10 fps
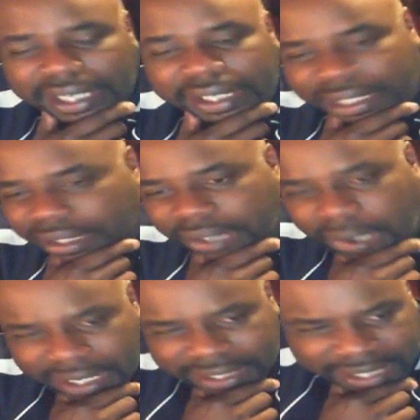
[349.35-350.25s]
the
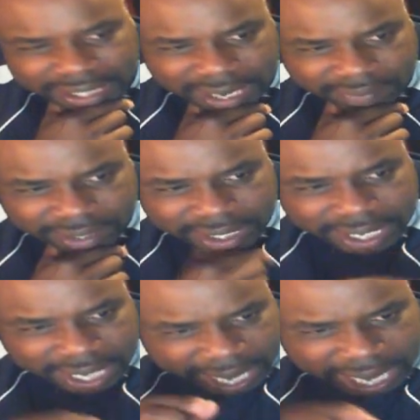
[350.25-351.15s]
authority in heaven
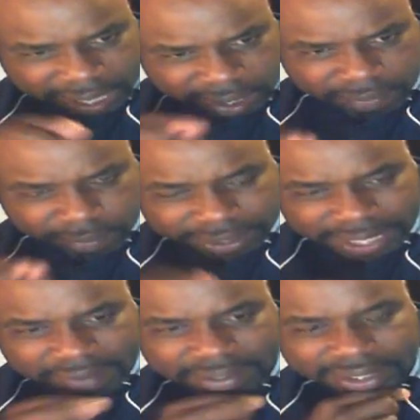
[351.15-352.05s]
and earth was
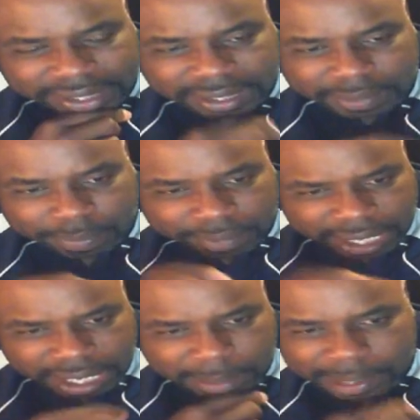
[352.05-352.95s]
given to
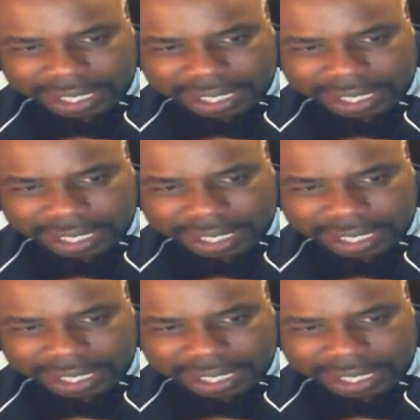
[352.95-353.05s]
him.